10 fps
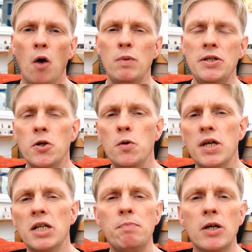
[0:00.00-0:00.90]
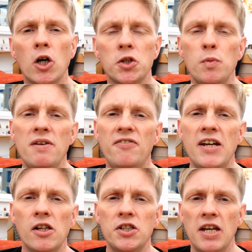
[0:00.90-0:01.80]
And we do this because we
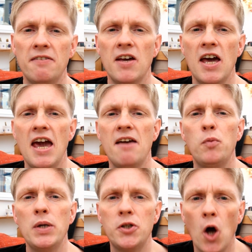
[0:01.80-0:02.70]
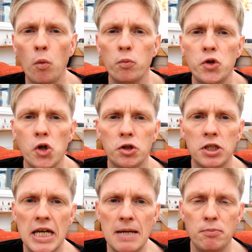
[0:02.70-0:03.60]
feel as if we don't
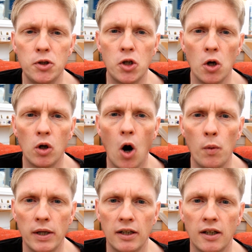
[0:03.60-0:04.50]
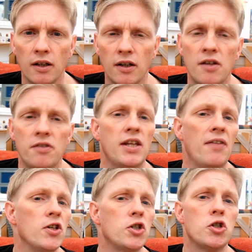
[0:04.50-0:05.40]
just keep going,
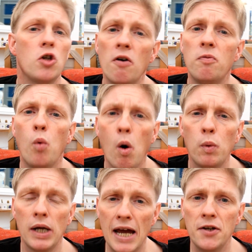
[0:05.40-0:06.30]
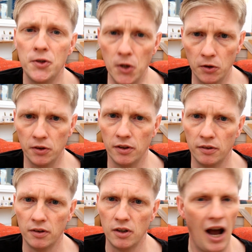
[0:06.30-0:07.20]
then the stuff won't get done.
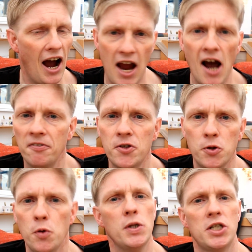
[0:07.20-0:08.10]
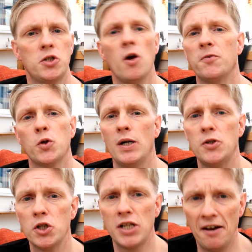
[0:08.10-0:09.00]
I have to do this stuff, so I
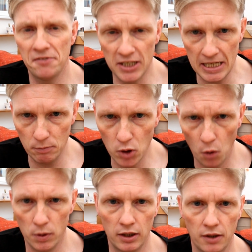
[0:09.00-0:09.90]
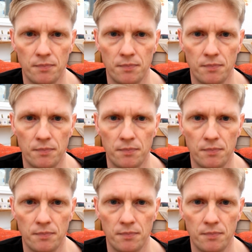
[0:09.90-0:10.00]
just have to keep going.